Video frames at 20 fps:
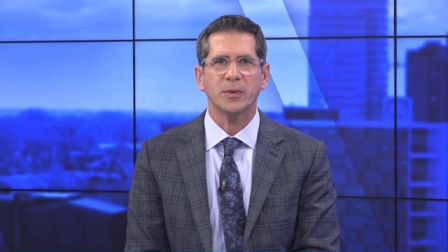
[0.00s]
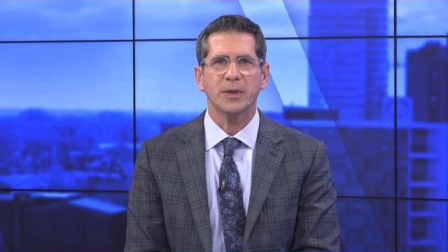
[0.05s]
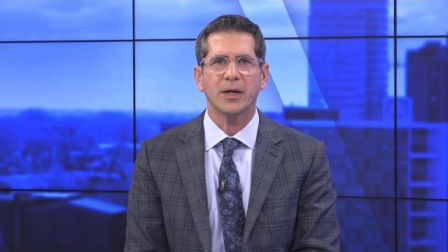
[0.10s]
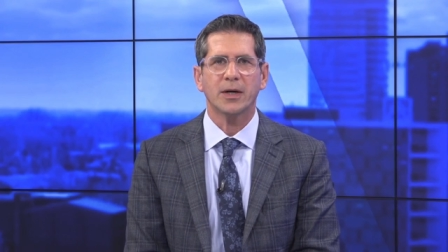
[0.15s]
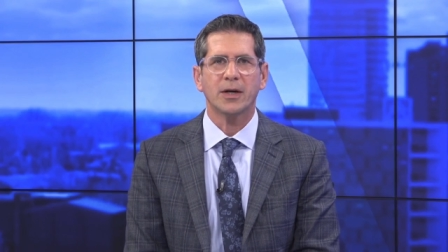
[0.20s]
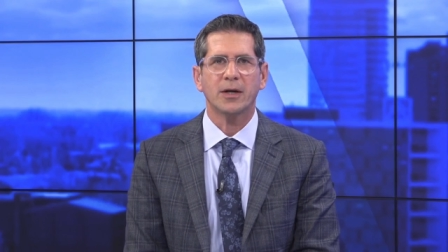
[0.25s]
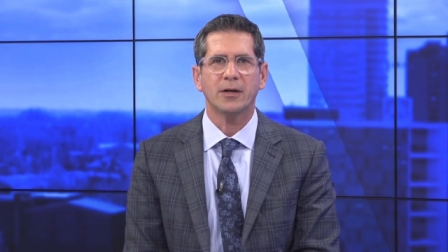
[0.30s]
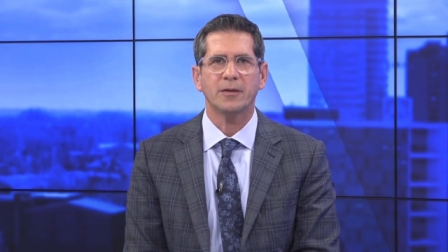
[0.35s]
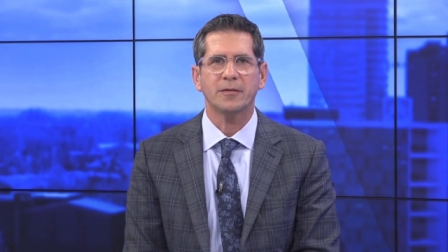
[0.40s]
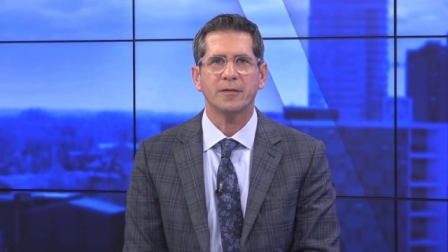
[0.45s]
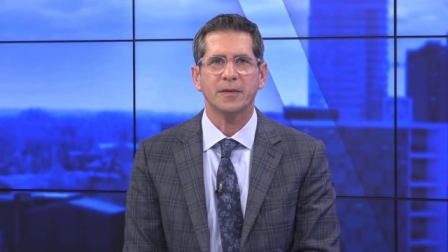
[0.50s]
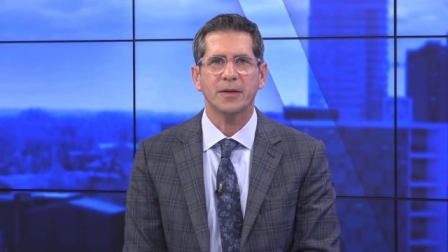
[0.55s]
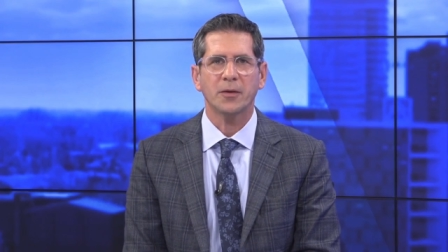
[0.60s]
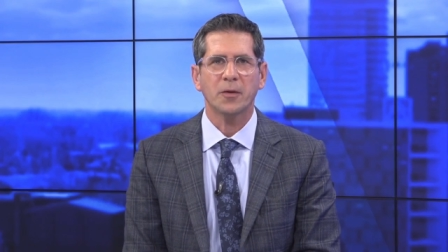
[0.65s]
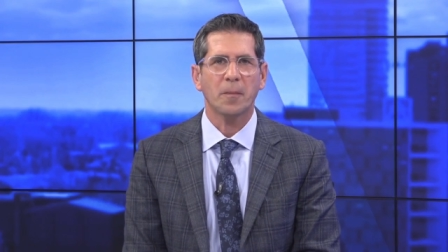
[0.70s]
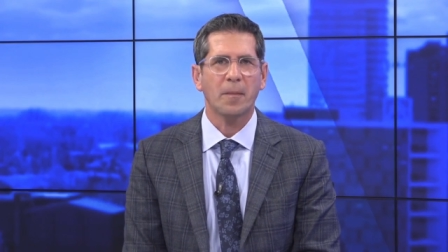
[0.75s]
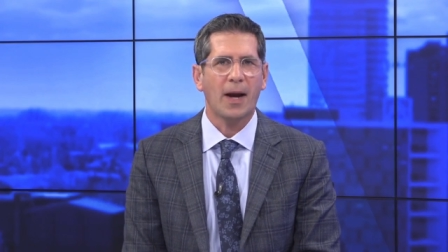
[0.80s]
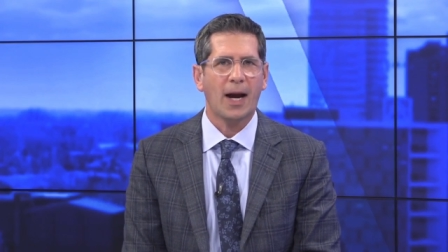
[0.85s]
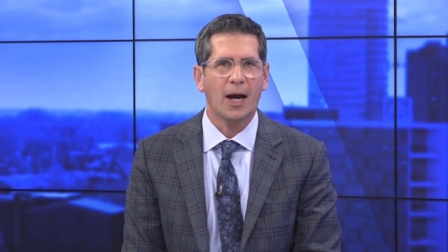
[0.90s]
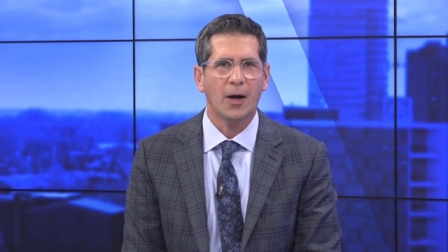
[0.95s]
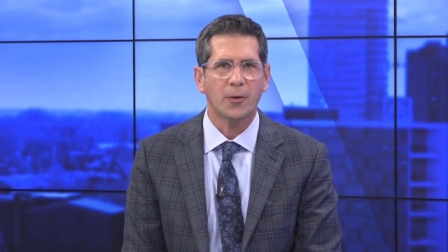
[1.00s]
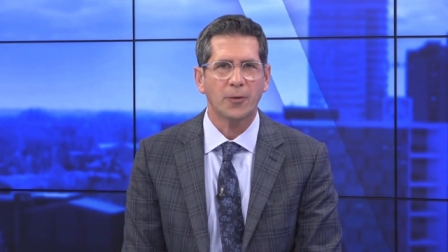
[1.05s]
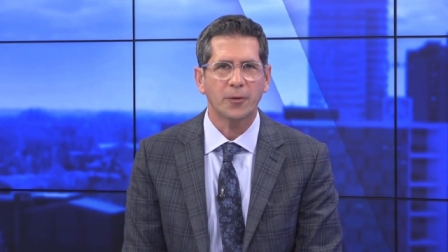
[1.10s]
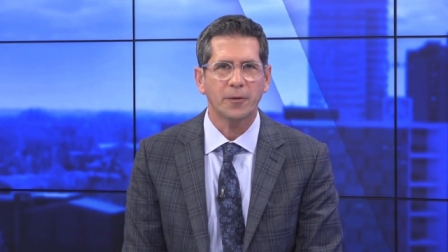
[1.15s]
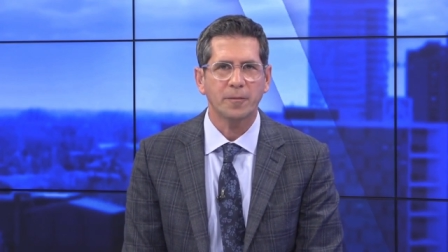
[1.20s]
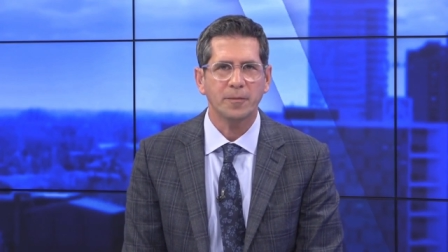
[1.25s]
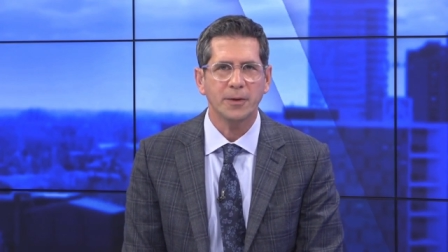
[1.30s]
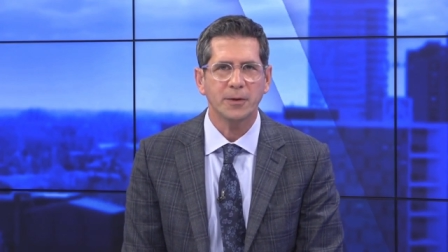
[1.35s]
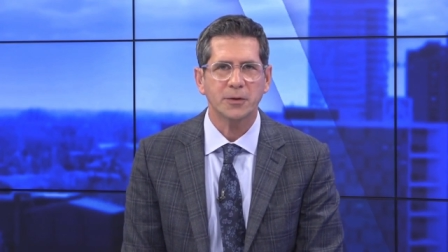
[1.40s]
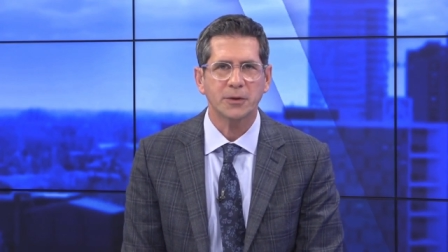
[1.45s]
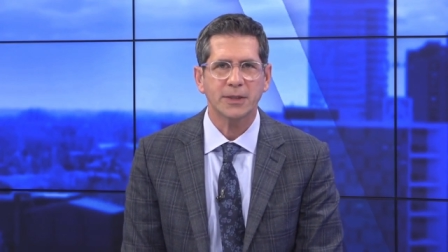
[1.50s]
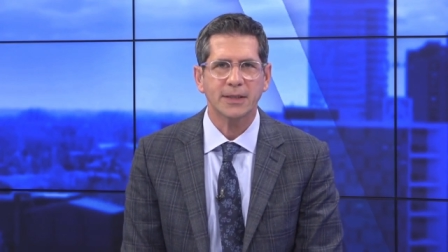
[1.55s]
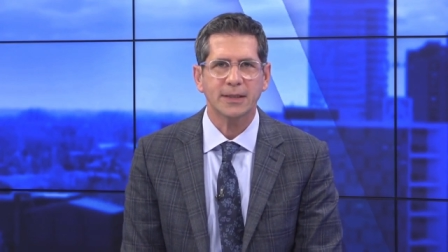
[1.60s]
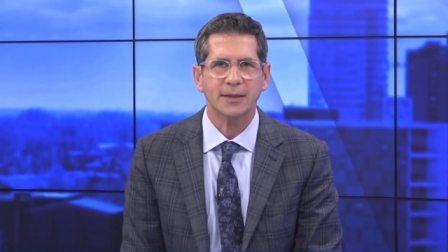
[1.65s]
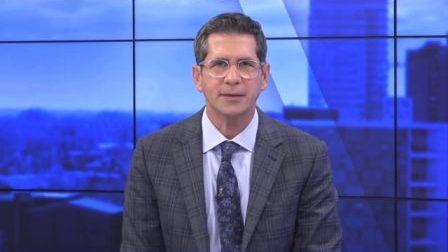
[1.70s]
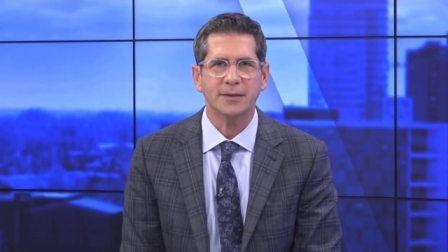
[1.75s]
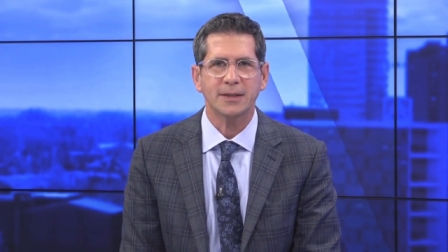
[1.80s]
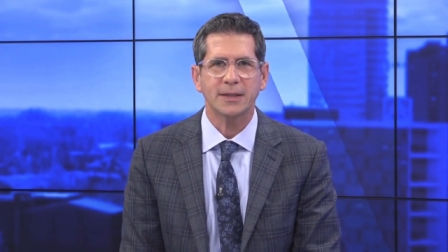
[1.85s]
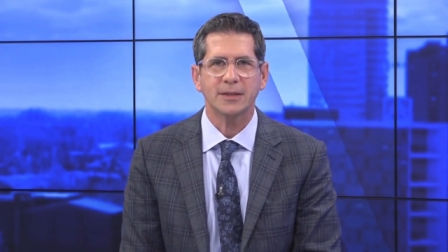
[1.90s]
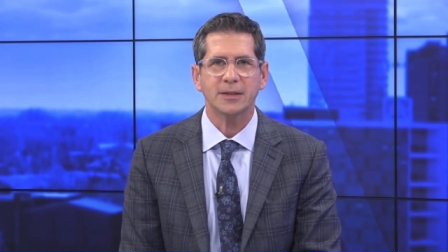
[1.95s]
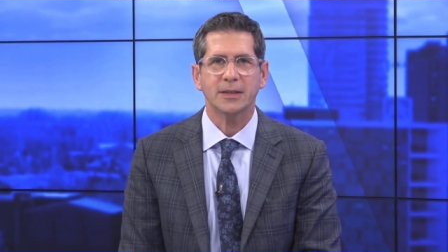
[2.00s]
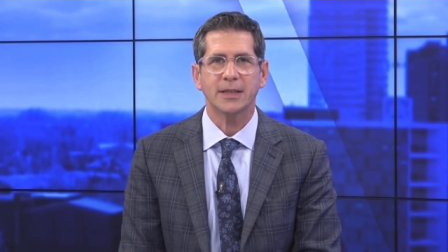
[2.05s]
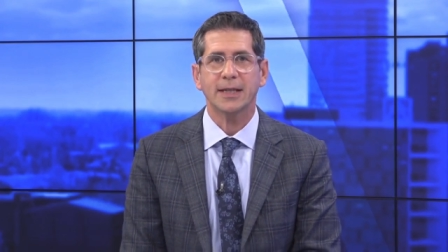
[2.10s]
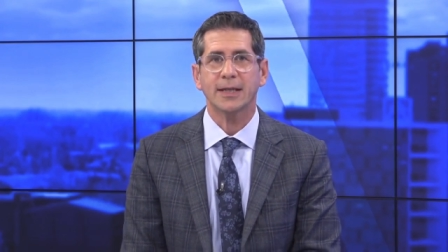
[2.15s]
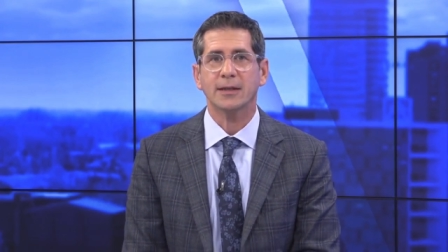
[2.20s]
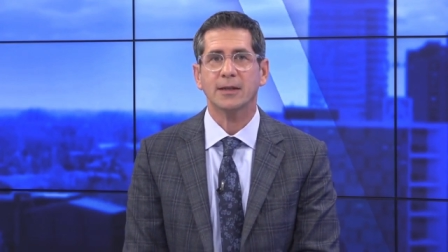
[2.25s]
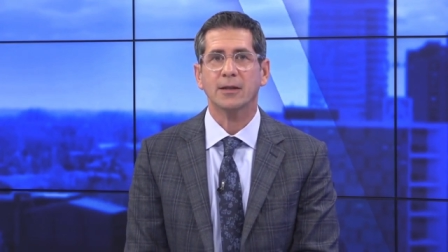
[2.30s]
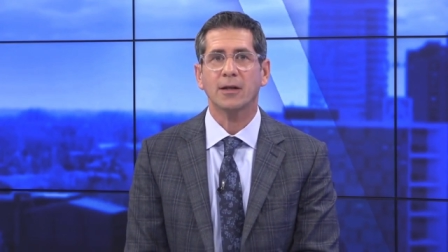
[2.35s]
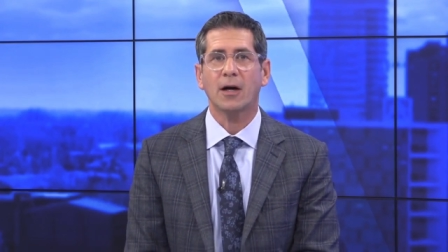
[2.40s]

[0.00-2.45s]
We all feel the power of music. It's easy to get